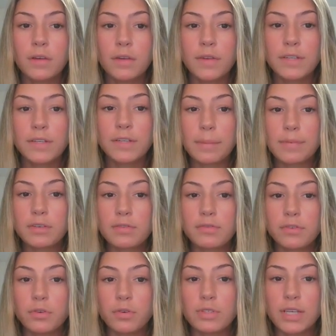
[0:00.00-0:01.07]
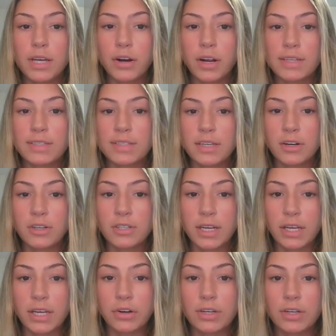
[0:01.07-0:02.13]
The types of foods that are considered to
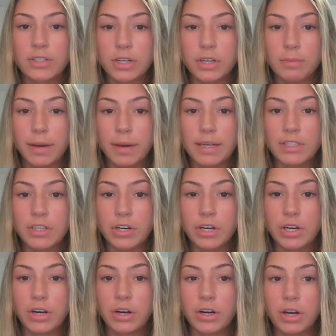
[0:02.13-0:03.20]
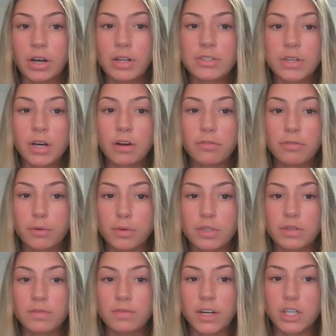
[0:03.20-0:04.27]
increase good bacteria in our guts are fruits
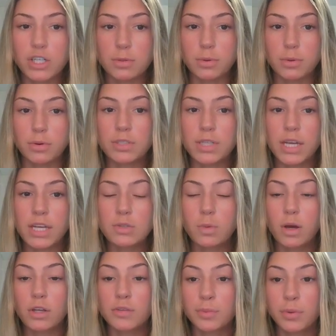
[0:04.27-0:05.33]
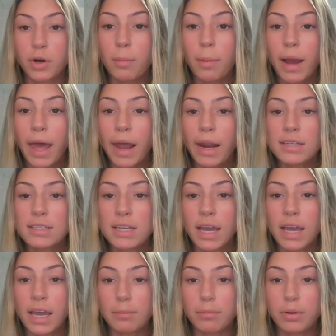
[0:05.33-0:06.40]
and vegetables, as well as probiotics
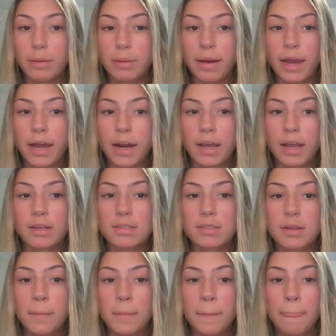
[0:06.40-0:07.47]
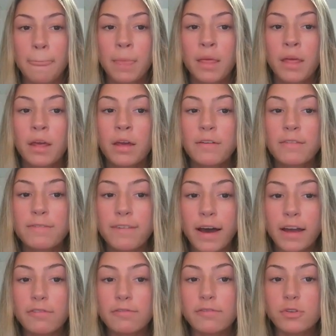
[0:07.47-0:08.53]
and prebiotics.
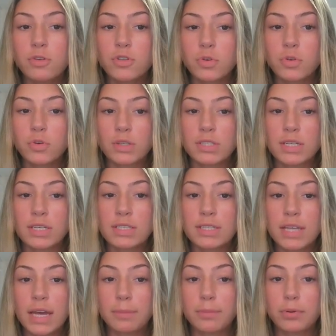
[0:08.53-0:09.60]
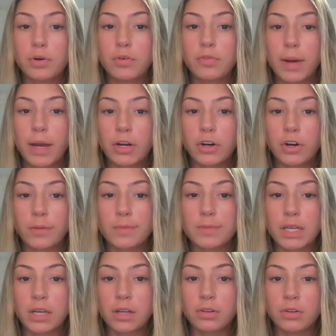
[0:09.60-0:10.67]
5 food sources that improve
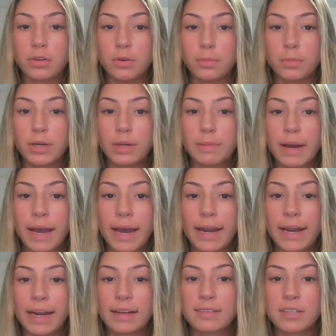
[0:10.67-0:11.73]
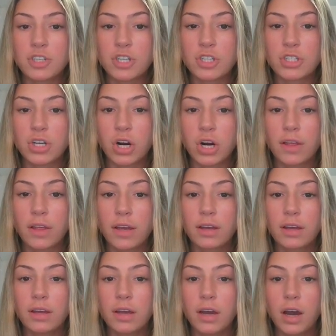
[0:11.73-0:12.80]
microbes include prebiotics such as
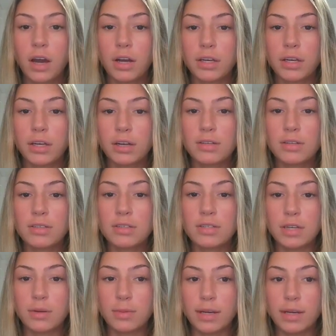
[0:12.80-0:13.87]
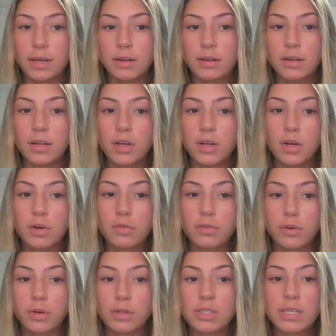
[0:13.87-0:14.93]
garlic, onion, seaweed,
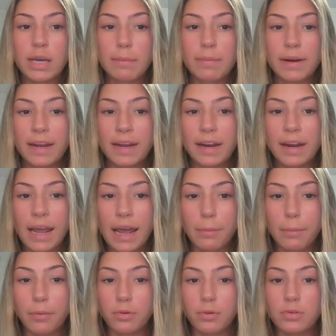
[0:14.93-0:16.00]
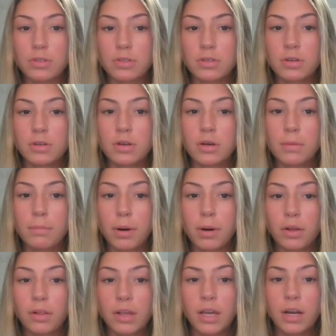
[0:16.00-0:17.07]
fruits like banana and apples,
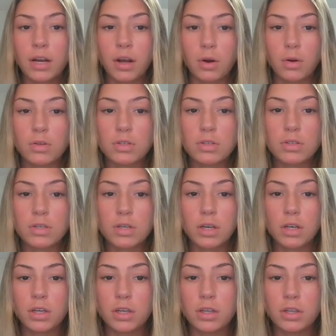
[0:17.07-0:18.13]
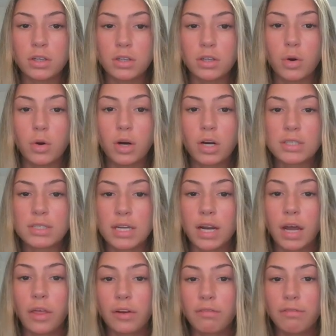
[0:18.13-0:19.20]
barley and oats, yogurts, and
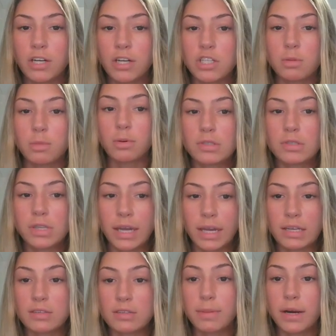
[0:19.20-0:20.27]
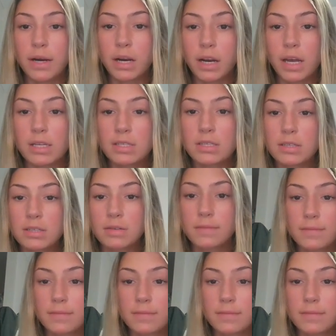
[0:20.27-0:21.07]
other vegetables like asparagus.